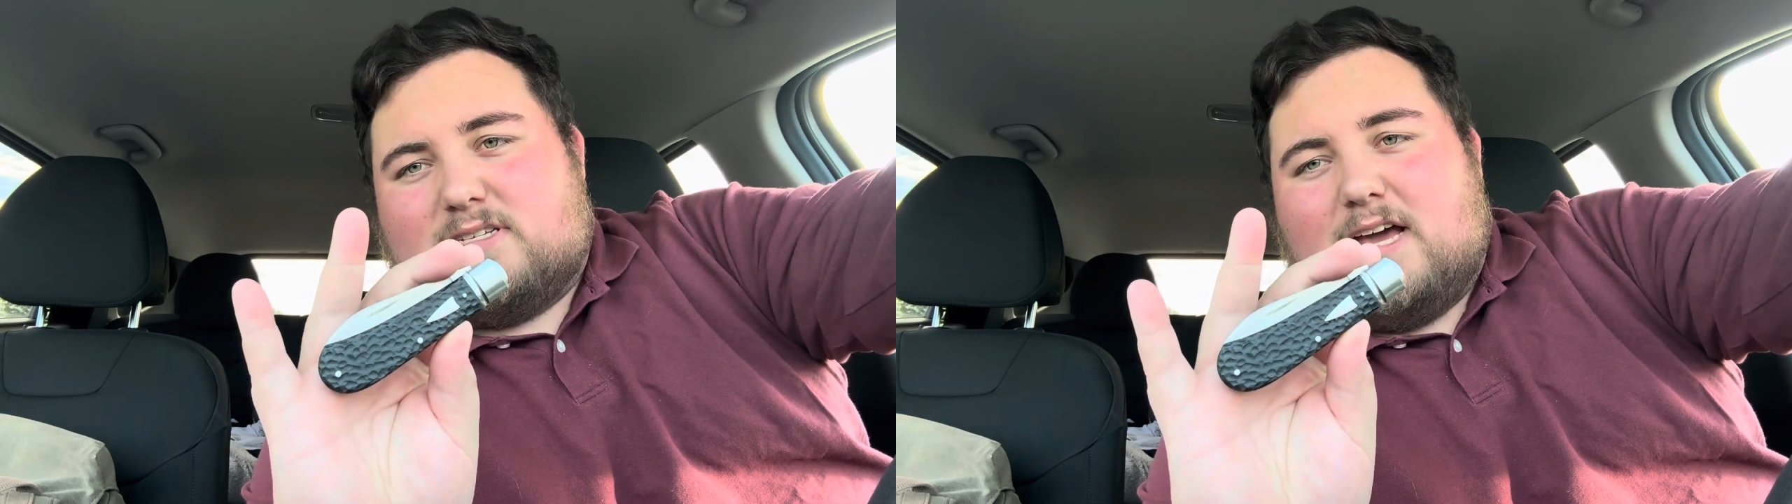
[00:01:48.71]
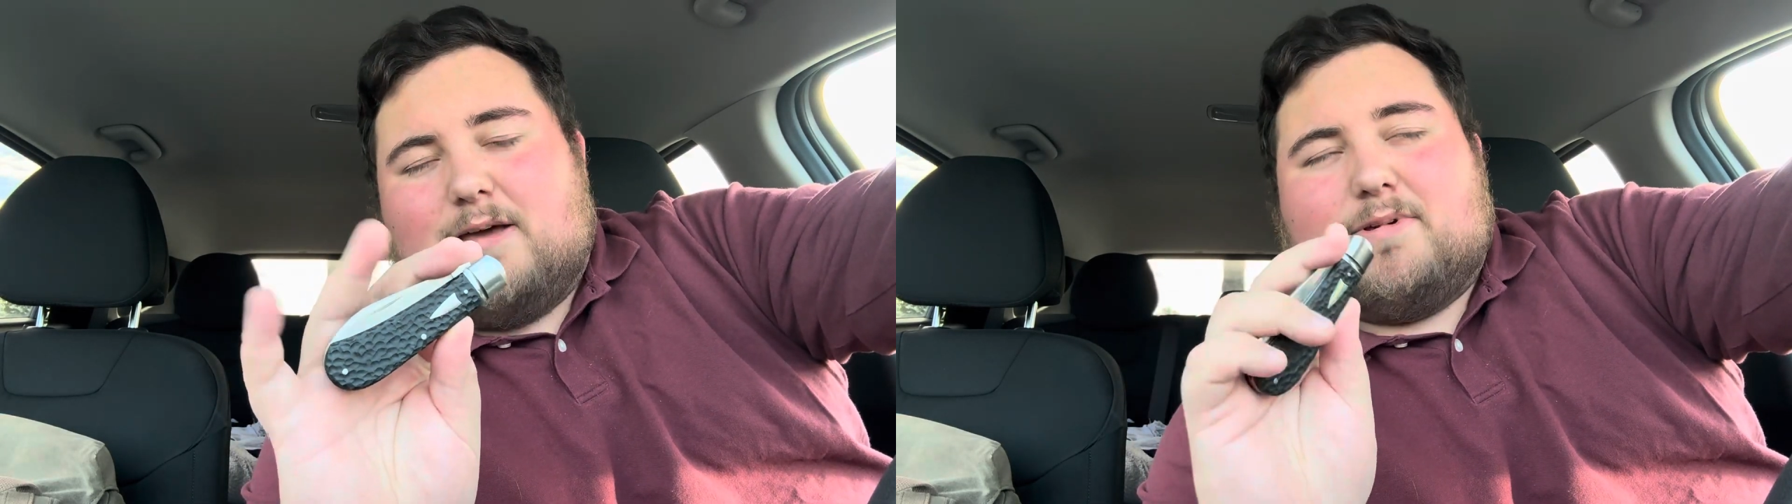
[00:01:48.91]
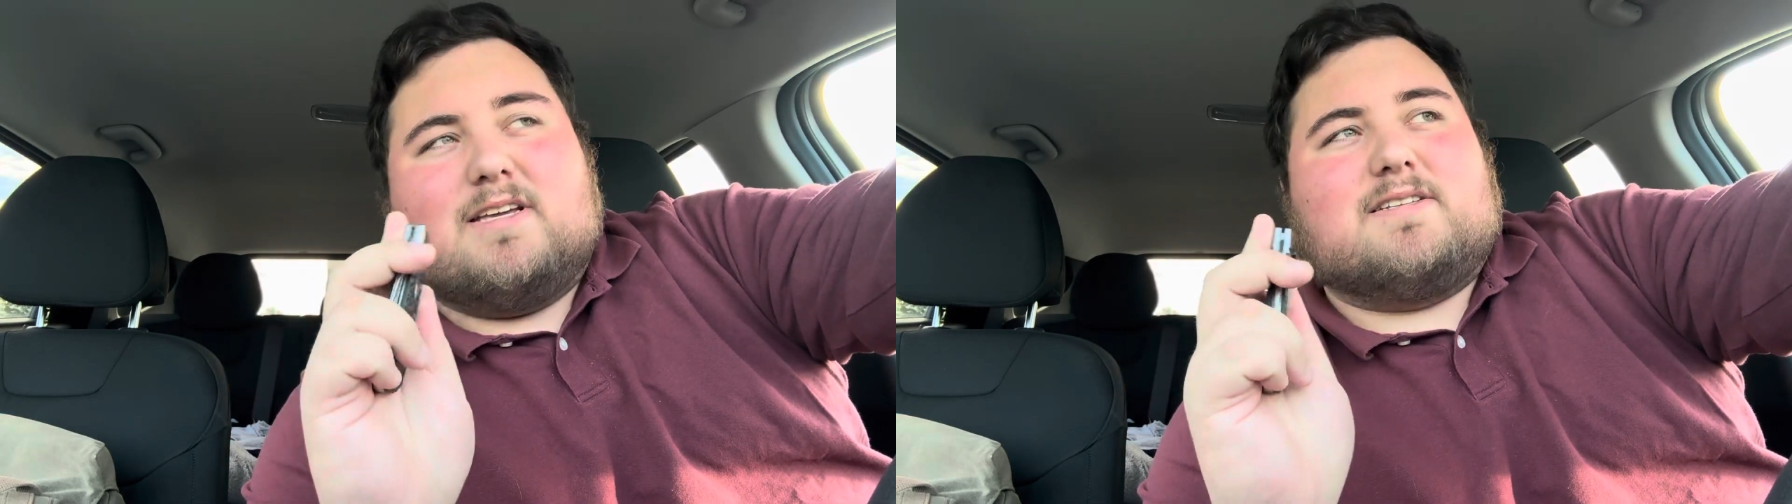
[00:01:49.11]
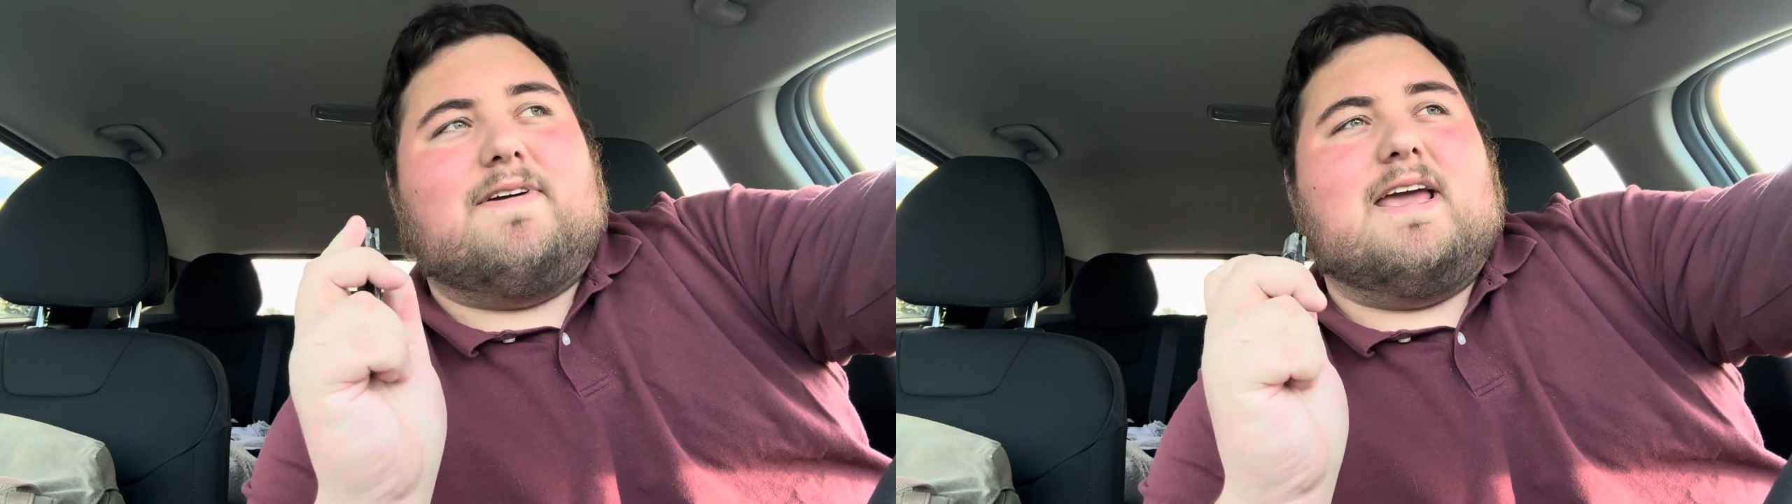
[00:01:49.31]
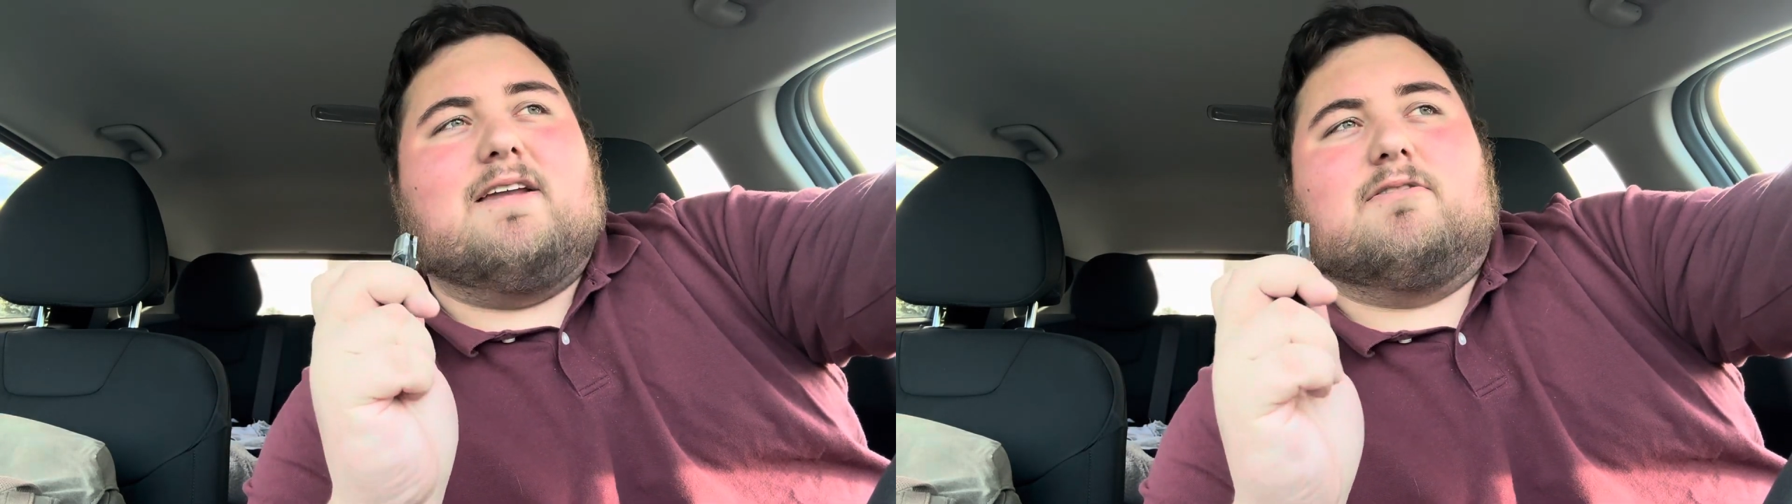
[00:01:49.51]
guy because I've
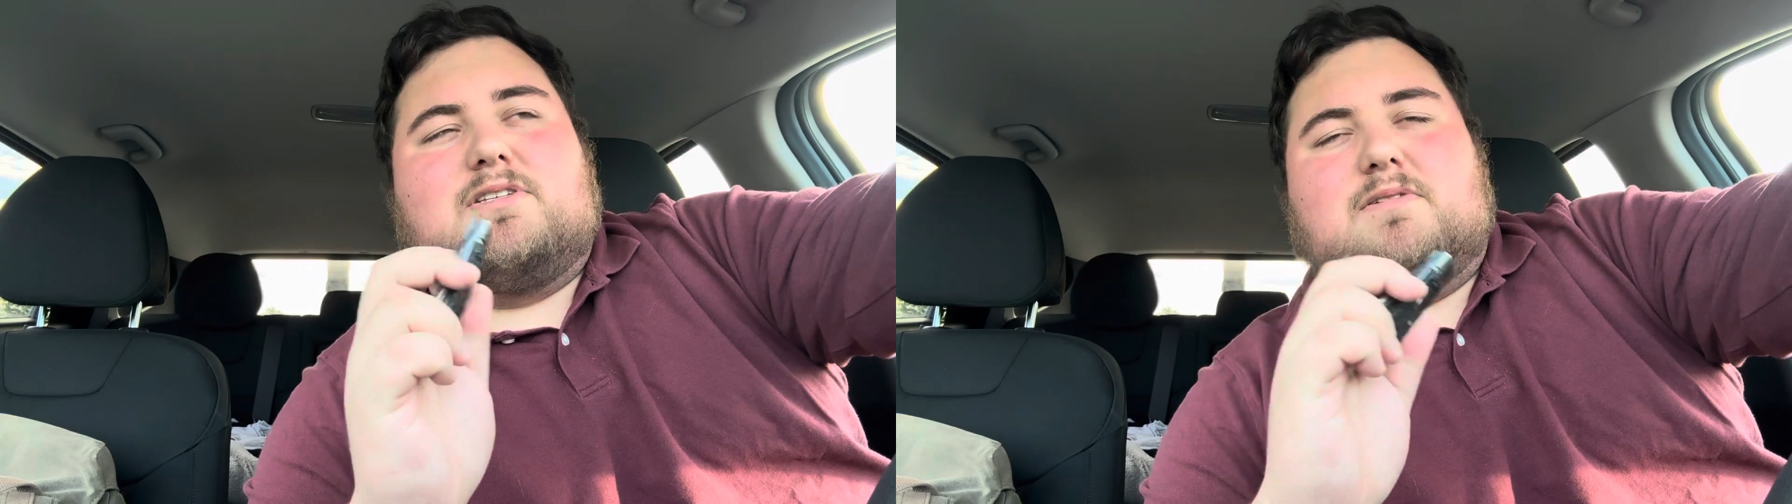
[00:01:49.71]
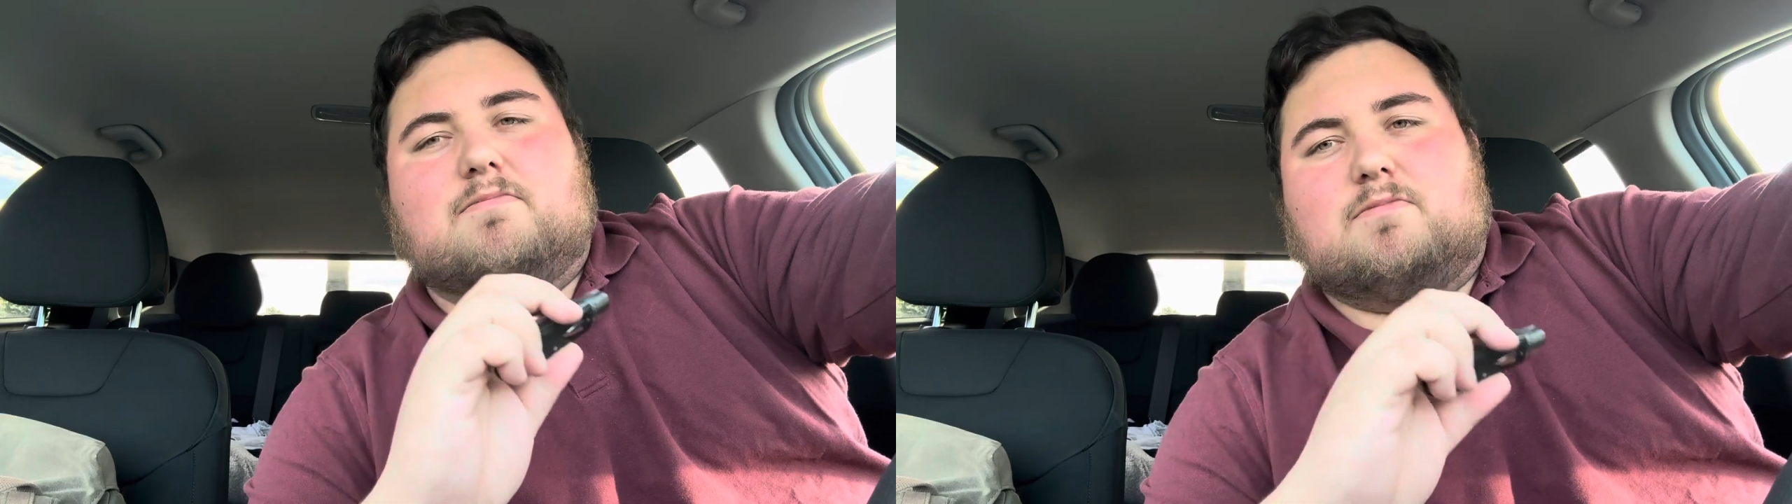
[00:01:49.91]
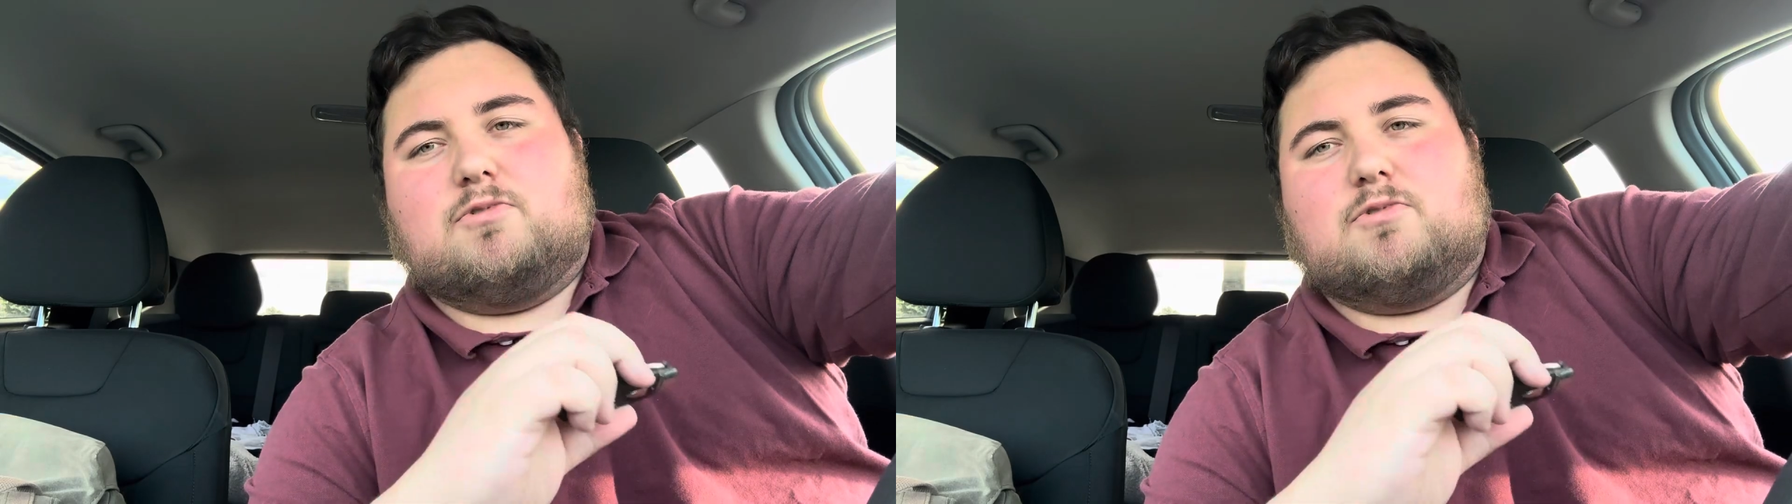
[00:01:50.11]
handled some